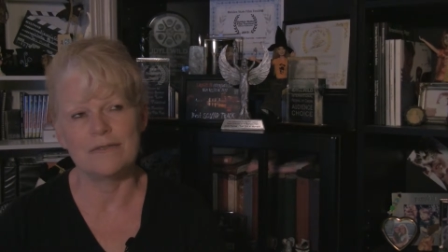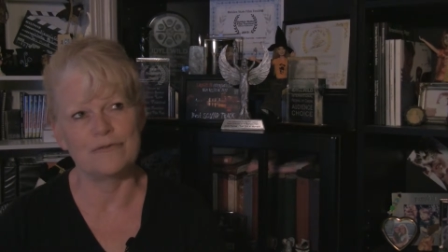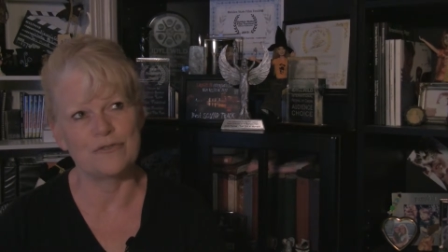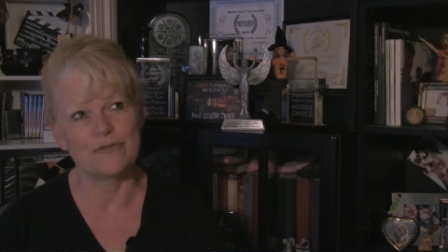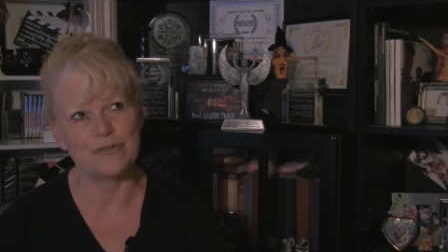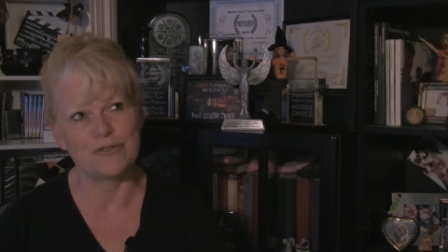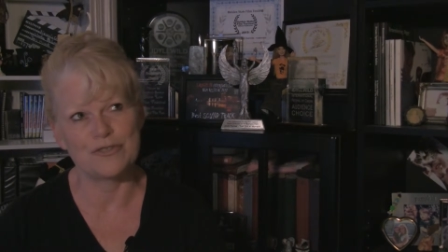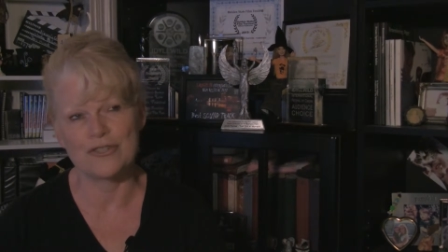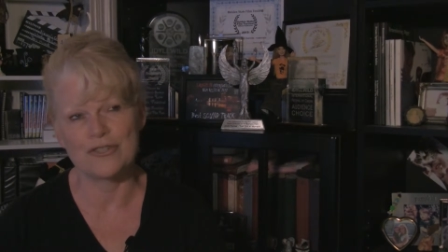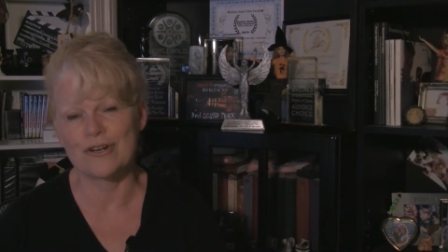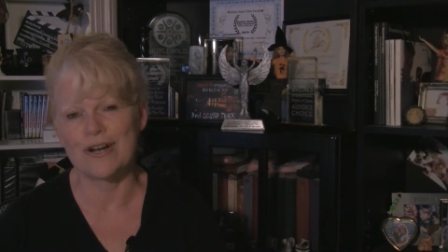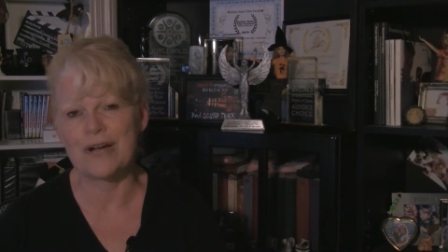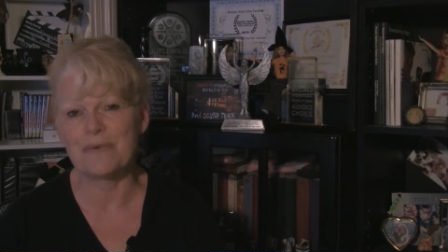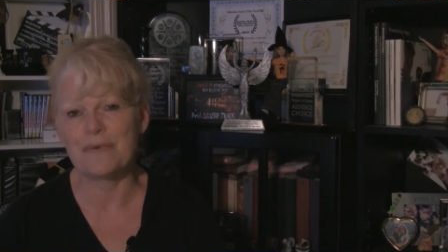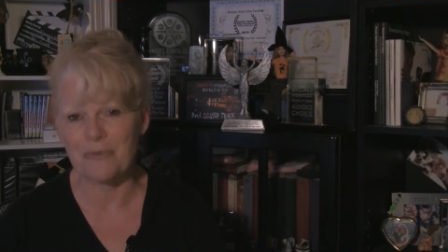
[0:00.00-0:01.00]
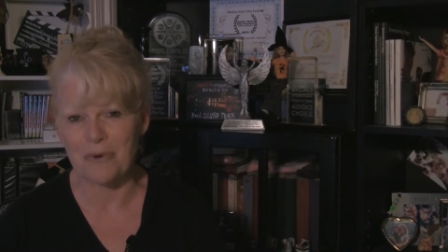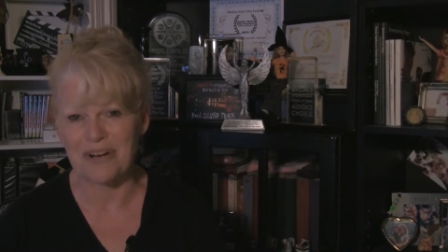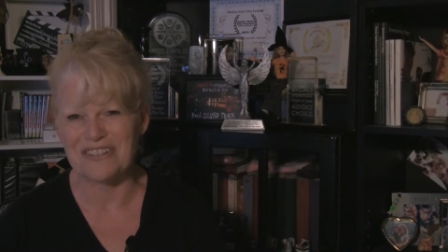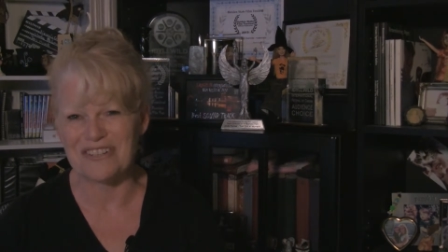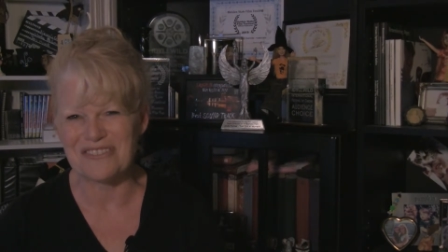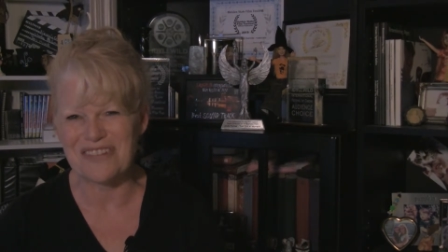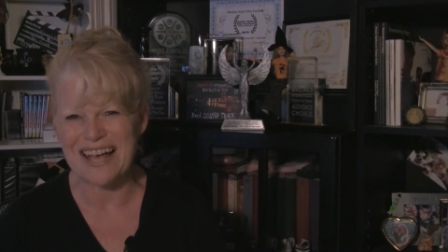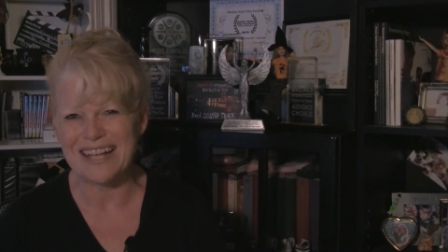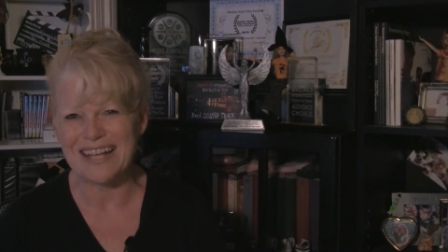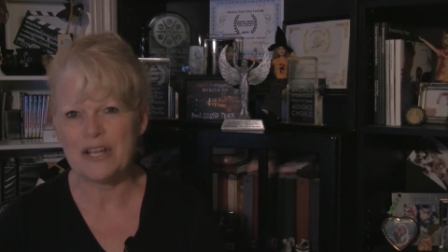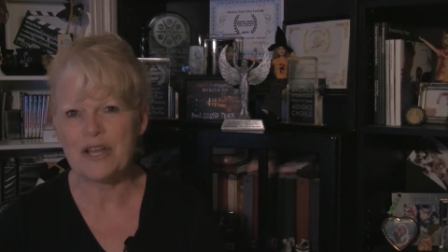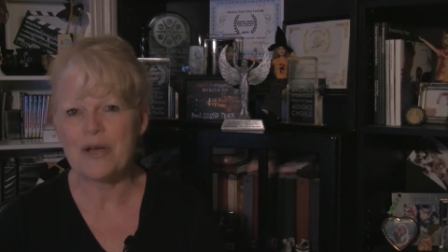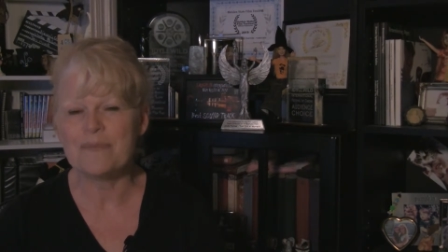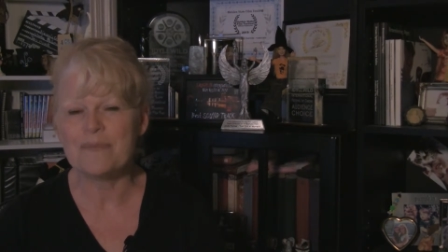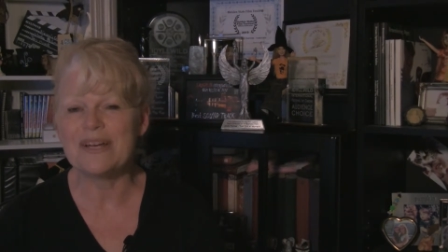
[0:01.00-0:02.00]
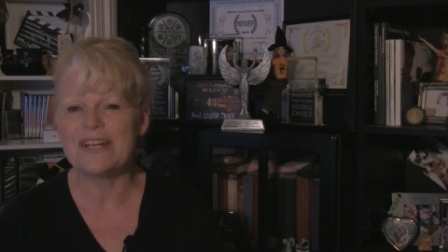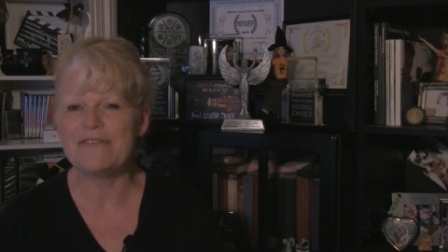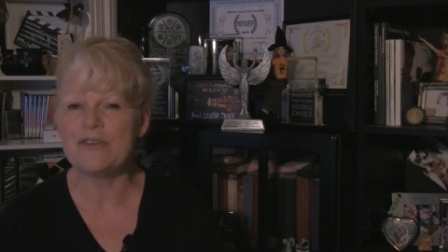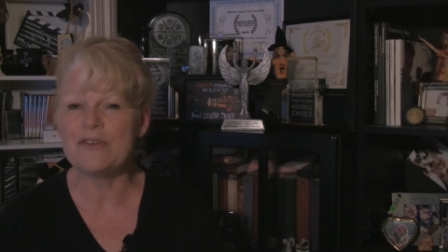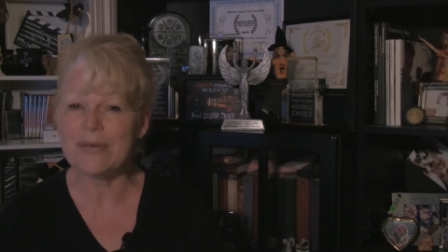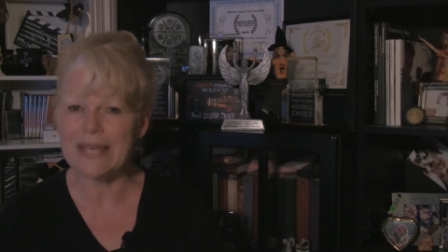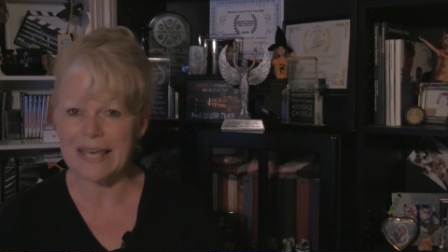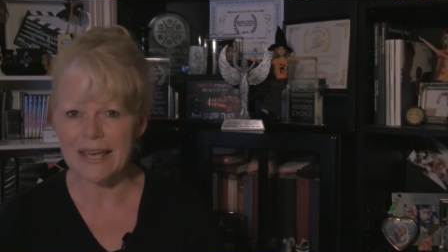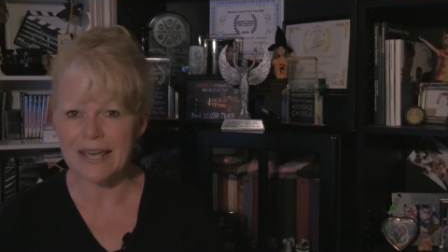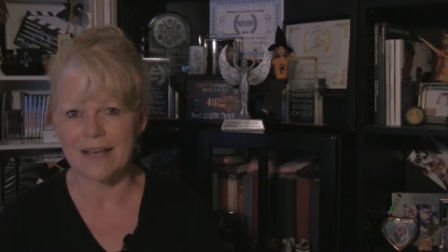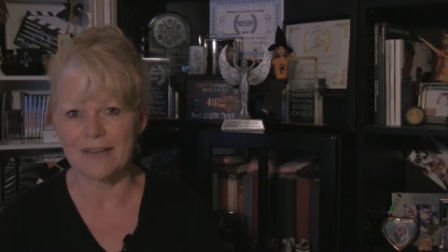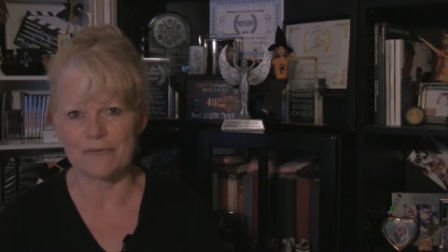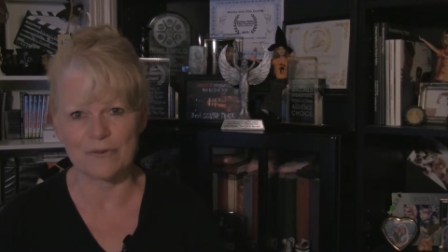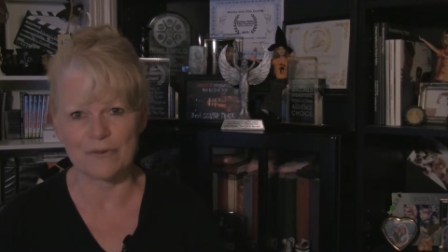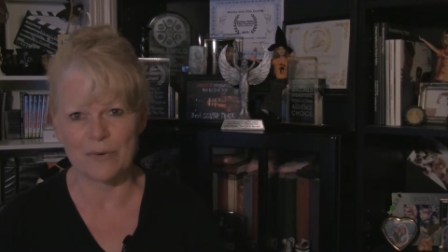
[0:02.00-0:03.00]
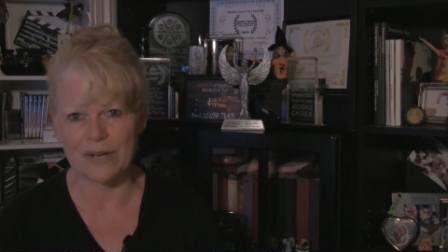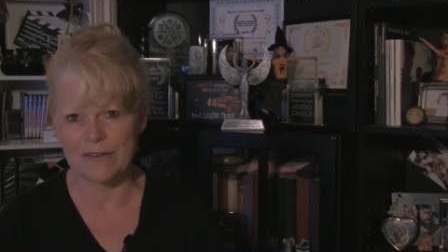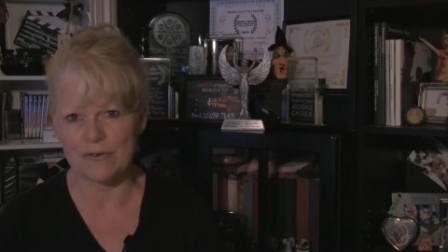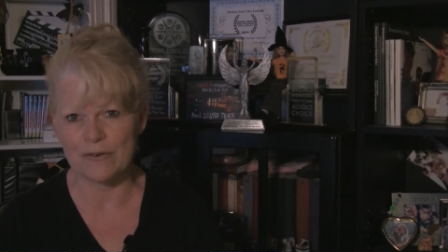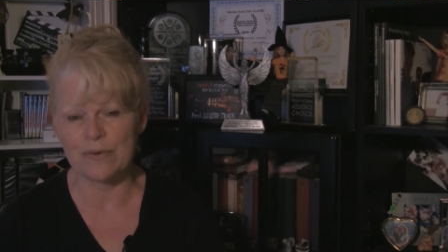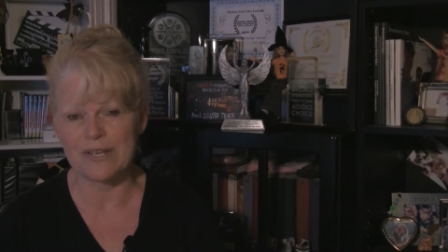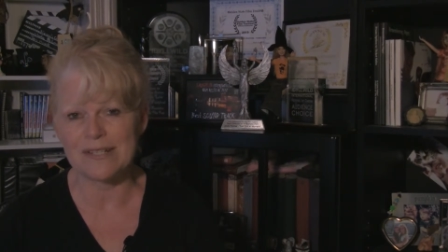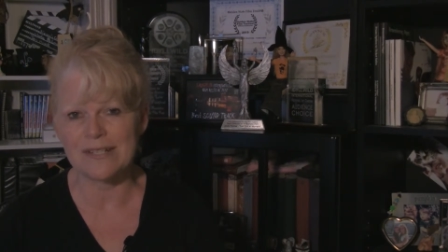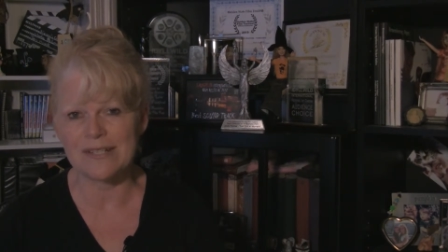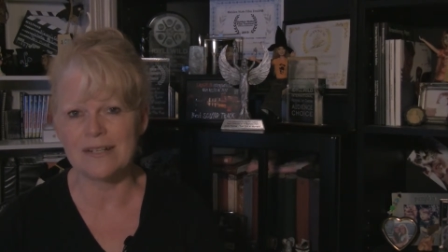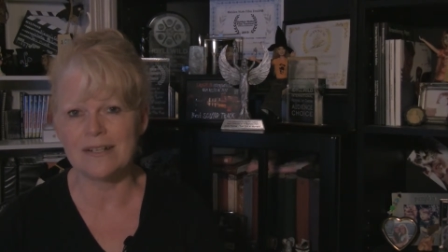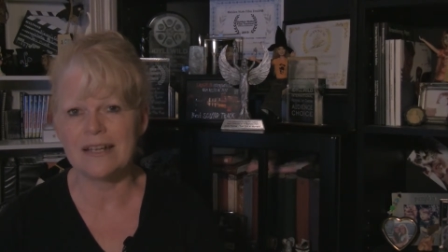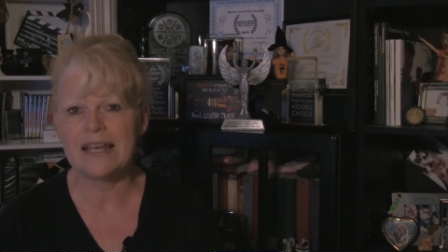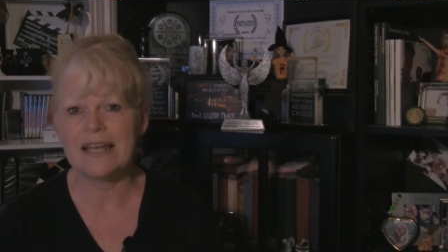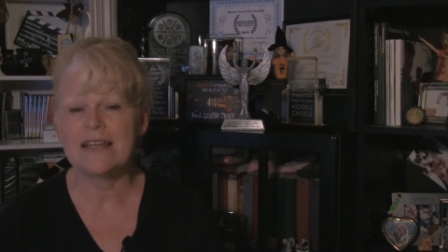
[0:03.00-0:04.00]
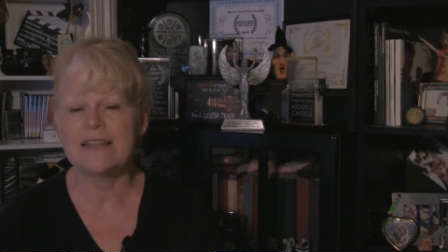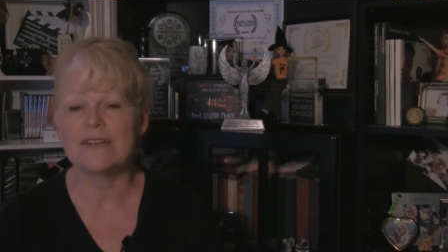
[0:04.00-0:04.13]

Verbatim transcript: For sure, I would want to do that. But if you can't, for whatever reason,